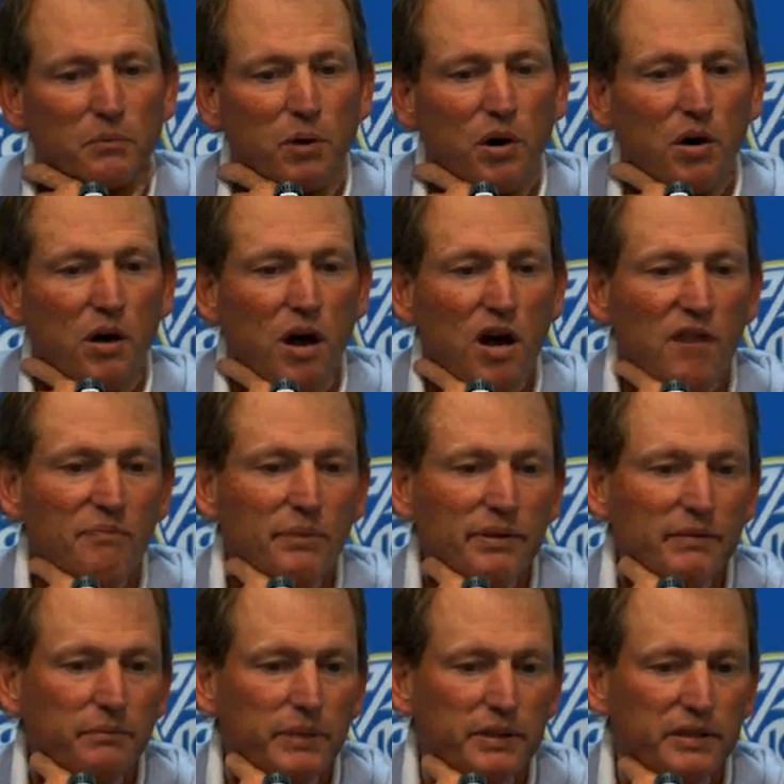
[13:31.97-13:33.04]
the ball off,
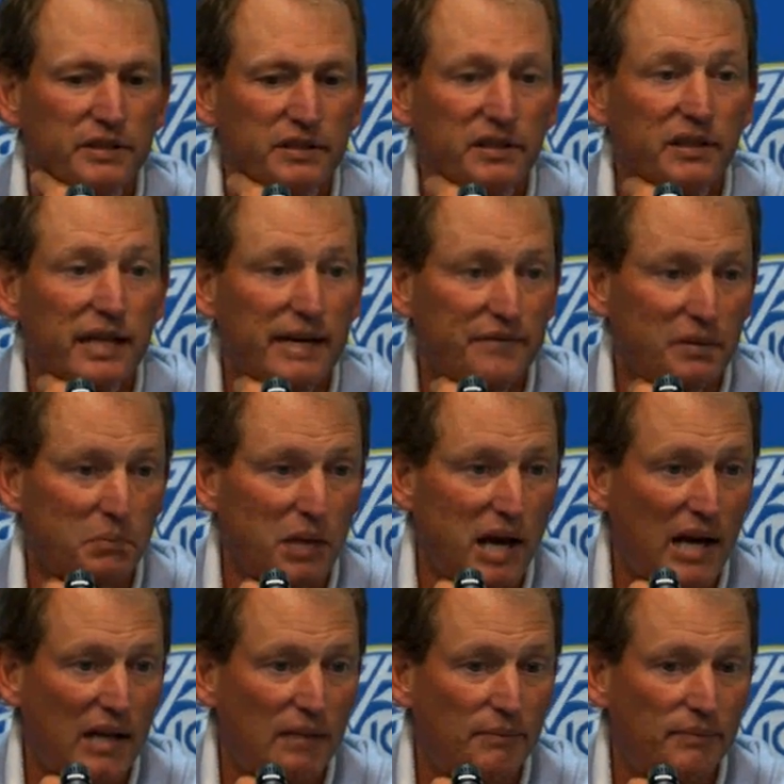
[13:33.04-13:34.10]
but you still have to
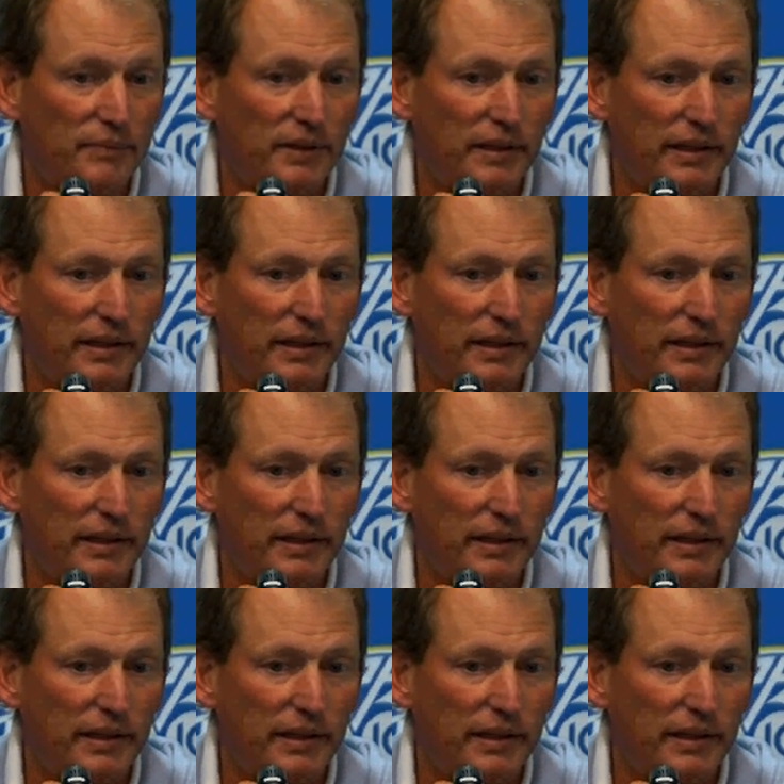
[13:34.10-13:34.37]
block them.